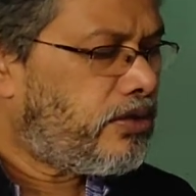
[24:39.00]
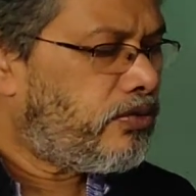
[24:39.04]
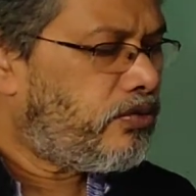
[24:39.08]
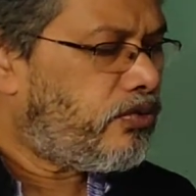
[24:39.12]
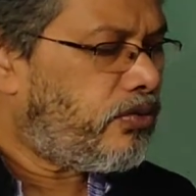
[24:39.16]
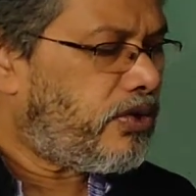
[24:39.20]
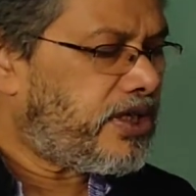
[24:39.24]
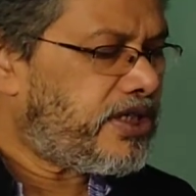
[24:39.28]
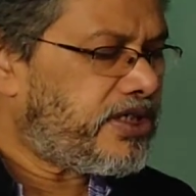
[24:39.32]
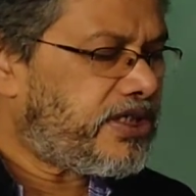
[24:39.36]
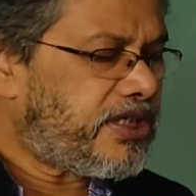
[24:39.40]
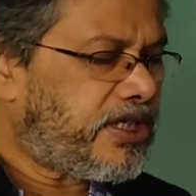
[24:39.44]

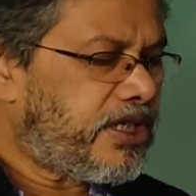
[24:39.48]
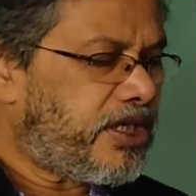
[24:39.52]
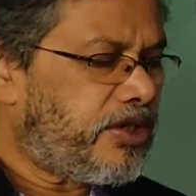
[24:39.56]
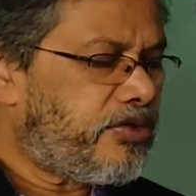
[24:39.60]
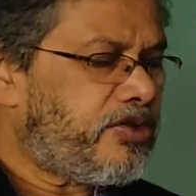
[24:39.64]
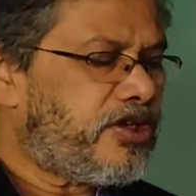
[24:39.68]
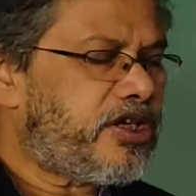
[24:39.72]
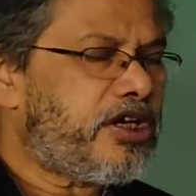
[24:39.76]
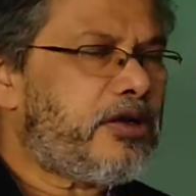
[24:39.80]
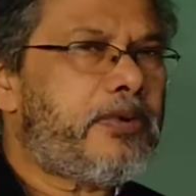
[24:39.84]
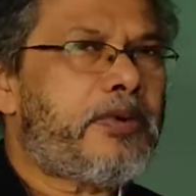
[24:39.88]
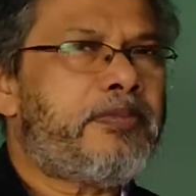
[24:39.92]
what is the
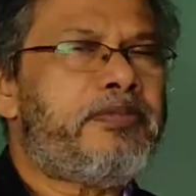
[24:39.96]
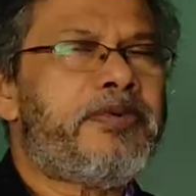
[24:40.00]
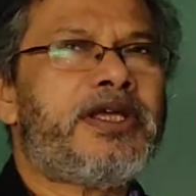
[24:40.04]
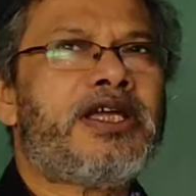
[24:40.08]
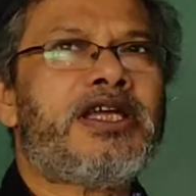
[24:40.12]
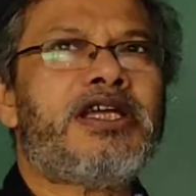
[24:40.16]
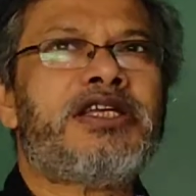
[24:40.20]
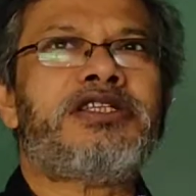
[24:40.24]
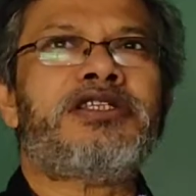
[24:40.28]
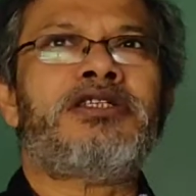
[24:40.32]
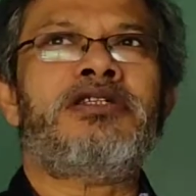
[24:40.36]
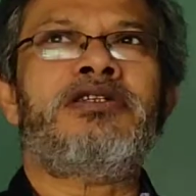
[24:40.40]
unit of
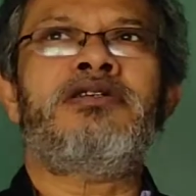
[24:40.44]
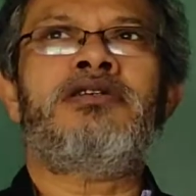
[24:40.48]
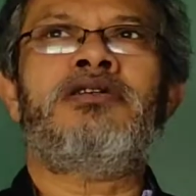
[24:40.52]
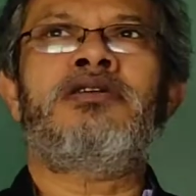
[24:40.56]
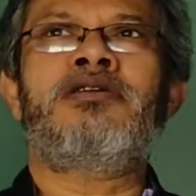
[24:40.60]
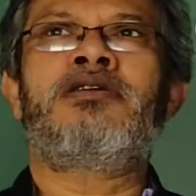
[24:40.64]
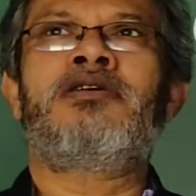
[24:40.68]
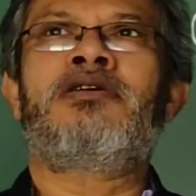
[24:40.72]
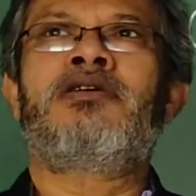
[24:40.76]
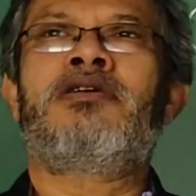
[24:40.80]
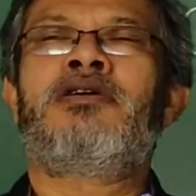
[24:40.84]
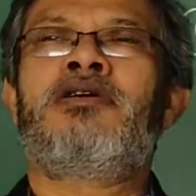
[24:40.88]
application?
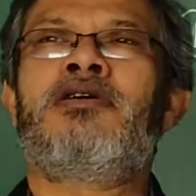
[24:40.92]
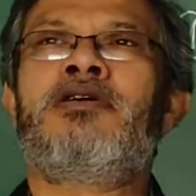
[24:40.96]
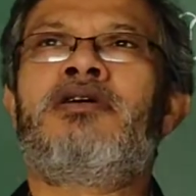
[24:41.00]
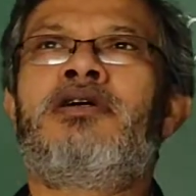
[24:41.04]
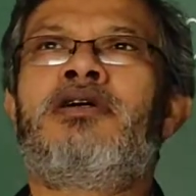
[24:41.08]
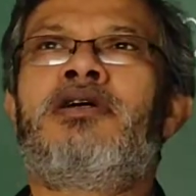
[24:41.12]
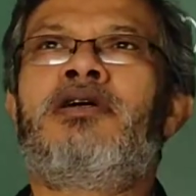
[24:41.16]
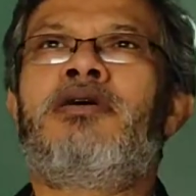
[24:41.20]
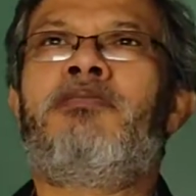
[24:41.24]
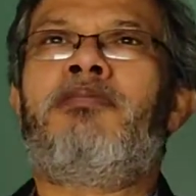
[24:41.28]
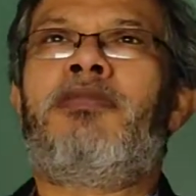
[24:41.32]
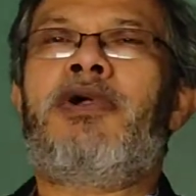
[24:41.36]

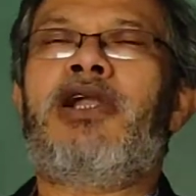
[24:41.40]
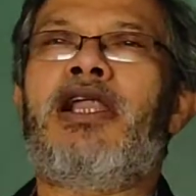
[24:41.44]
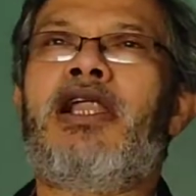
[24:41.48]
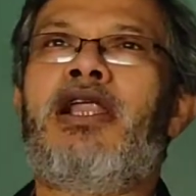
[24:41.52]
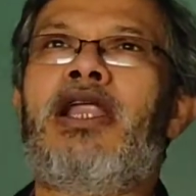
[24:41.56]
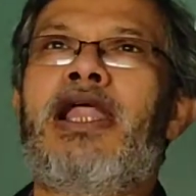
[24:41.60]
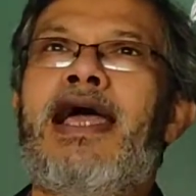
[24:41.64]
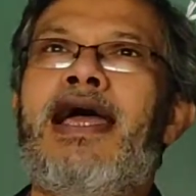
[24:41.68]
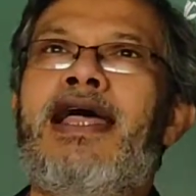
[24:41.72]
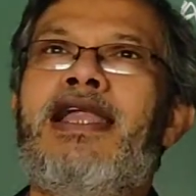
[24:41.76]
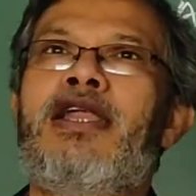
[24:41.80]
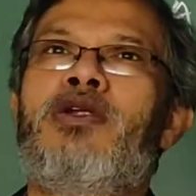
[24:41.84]
When
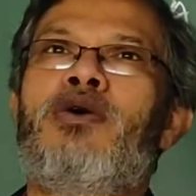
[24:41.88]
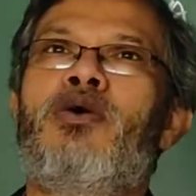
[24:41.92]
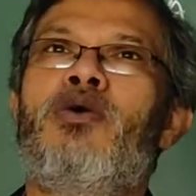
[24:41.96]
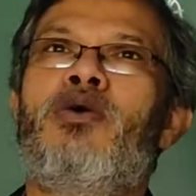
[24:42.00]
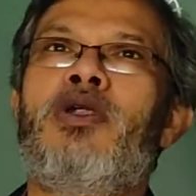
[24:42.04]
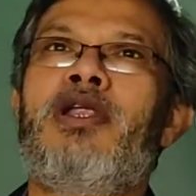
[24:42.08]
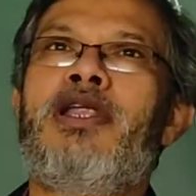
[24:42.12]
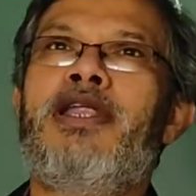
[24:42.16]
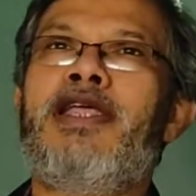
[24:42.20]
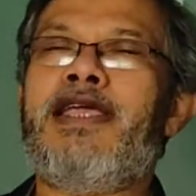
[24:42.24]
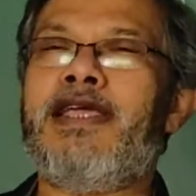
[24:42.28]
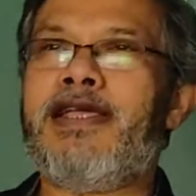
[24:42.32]
land
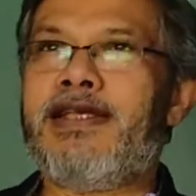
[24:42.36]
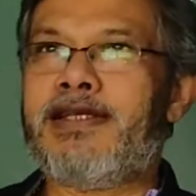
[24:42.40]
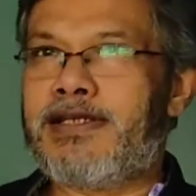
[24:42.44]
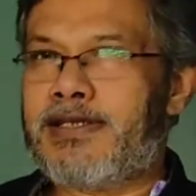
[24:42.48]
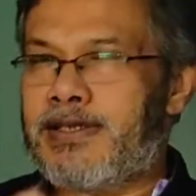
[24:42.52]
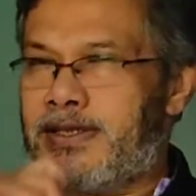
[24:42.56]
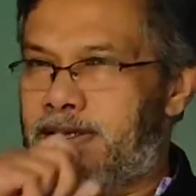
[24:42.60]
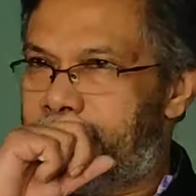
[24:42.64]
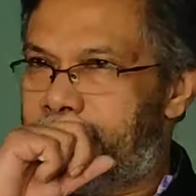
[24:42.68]
holdings